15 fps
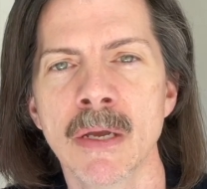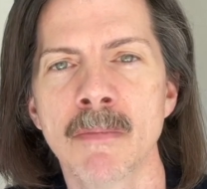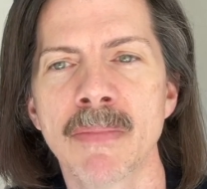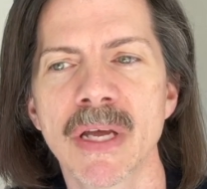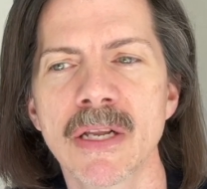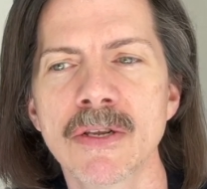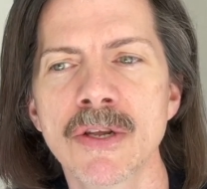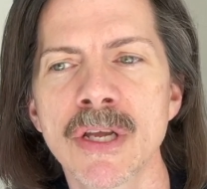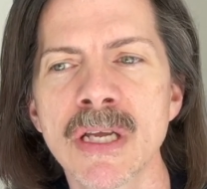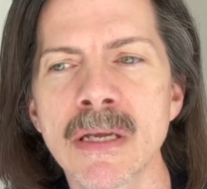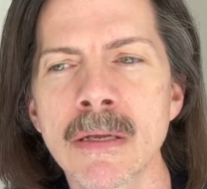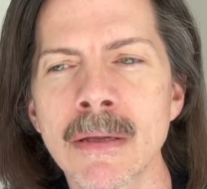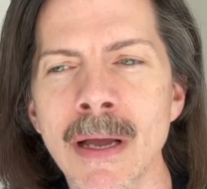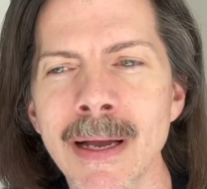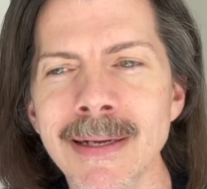But
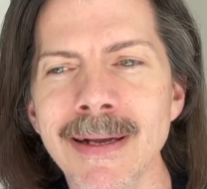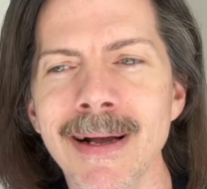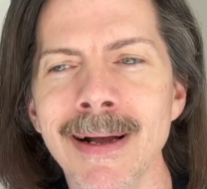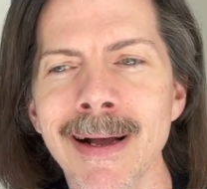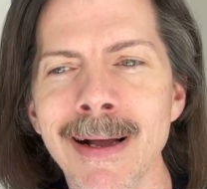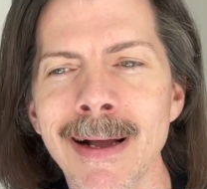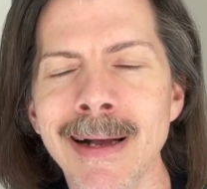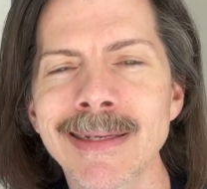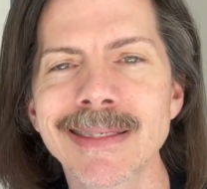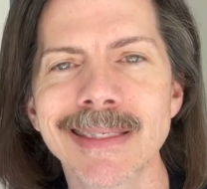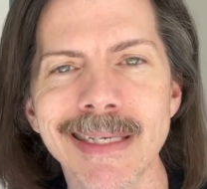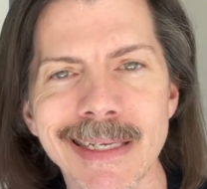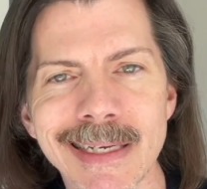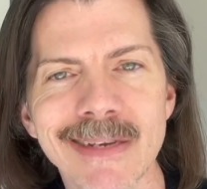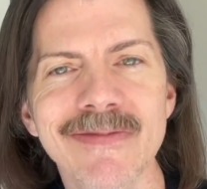a, a
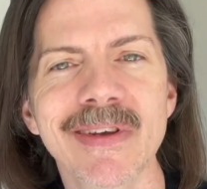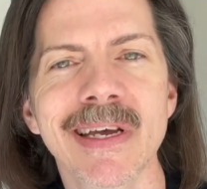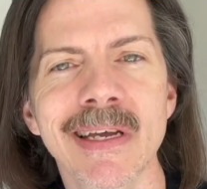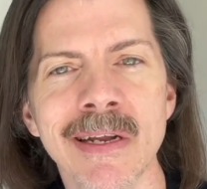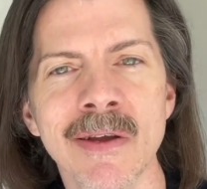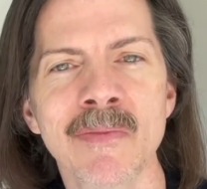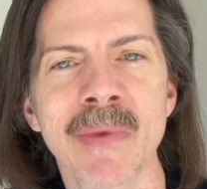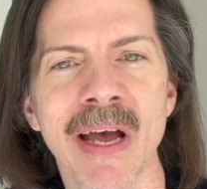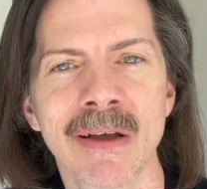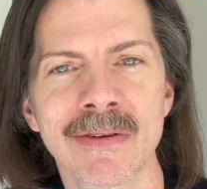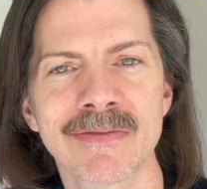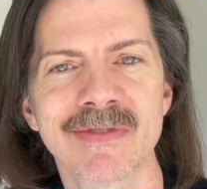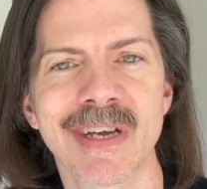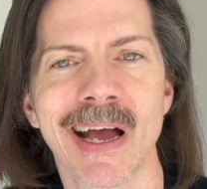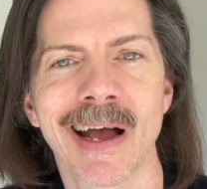significant amount
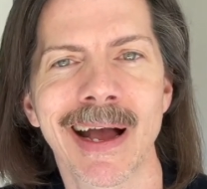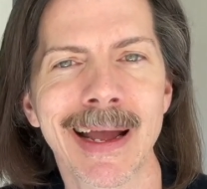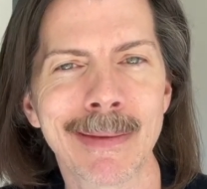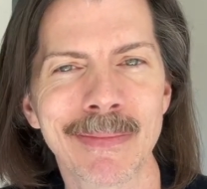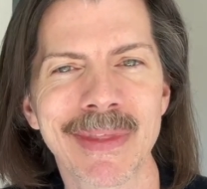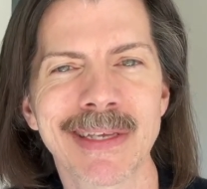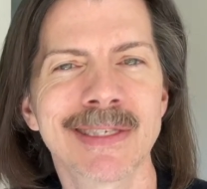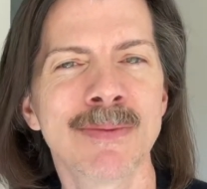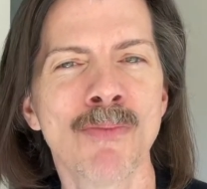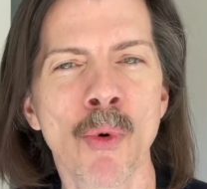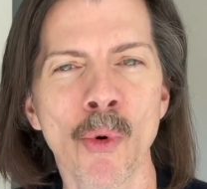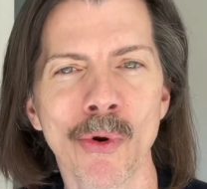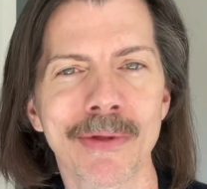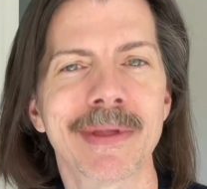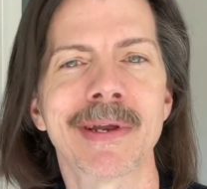of time that's
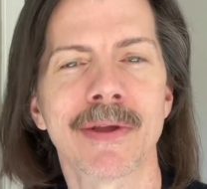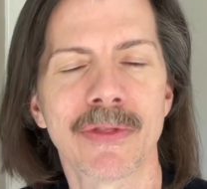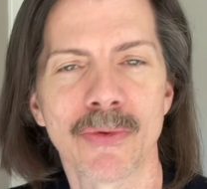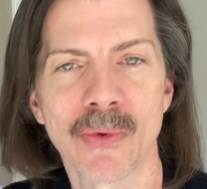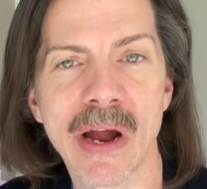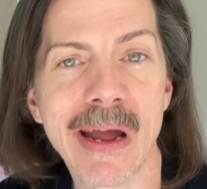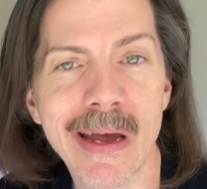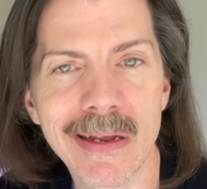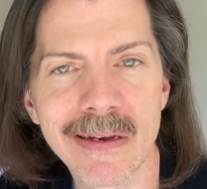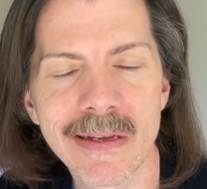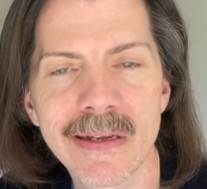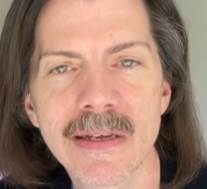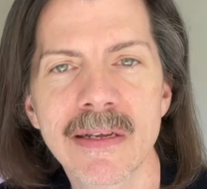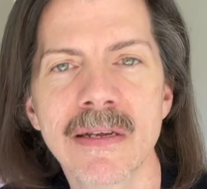more than a thread.